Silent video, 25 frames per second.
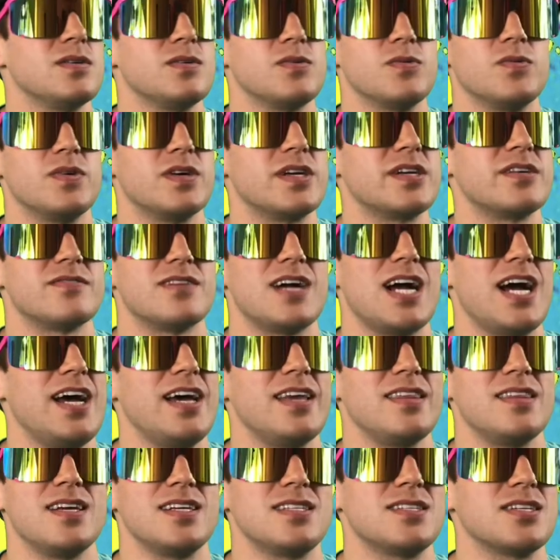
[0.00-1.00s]
What a ride.
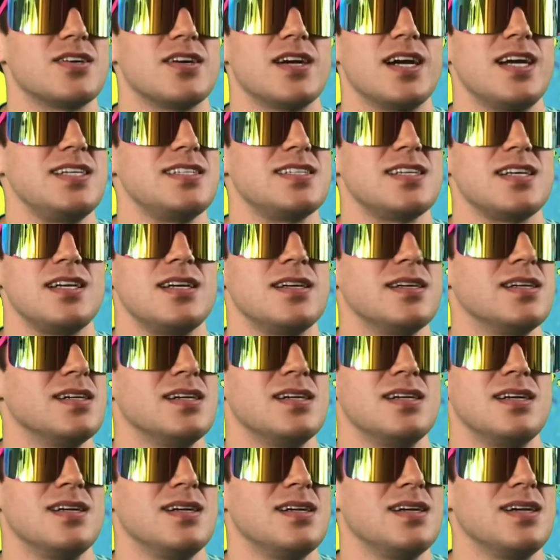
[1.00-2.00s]
That's crazy.
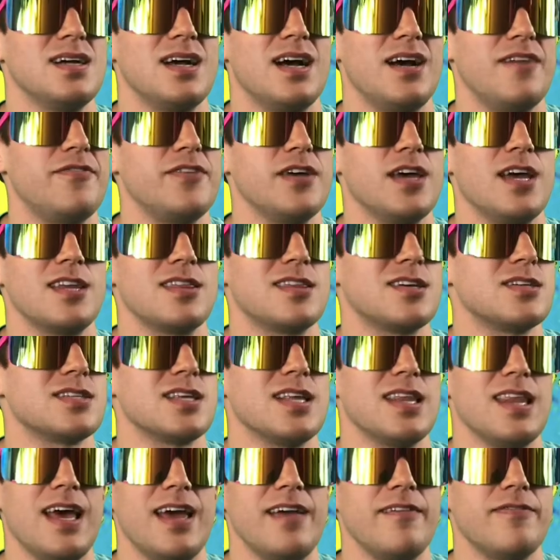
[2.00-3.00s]
I feel like there's a
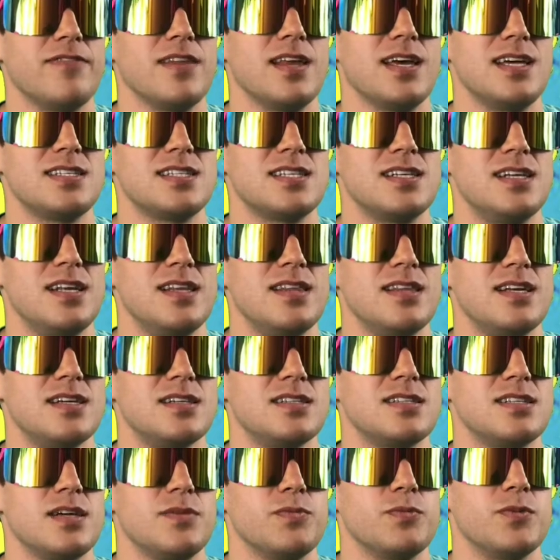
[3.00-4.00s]
life lesson in there
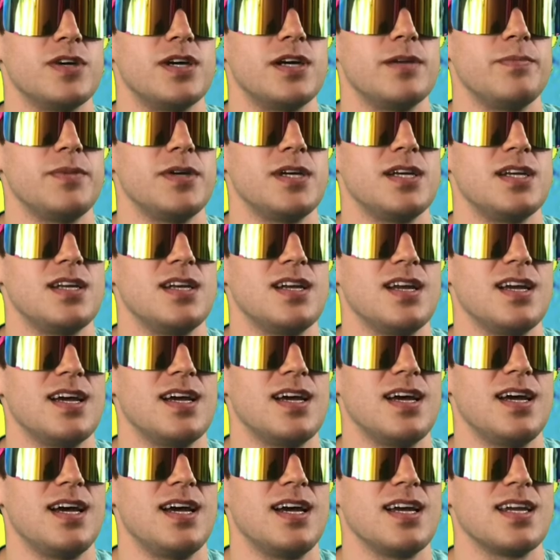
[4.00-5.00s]
somewhere, but
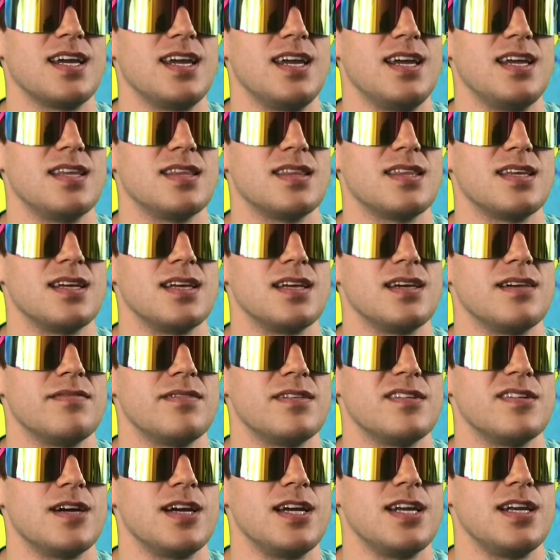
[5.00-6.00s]
I can't think of
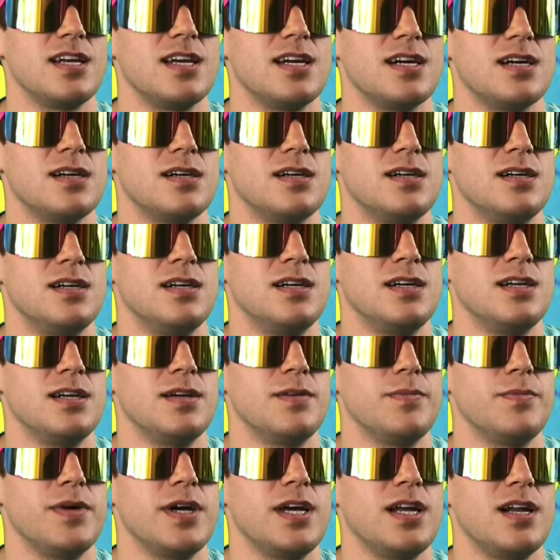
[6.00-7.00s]
it right now.
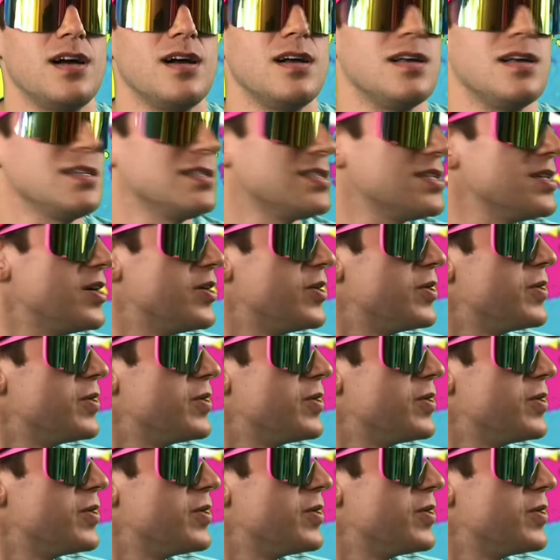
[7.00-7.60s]
But also,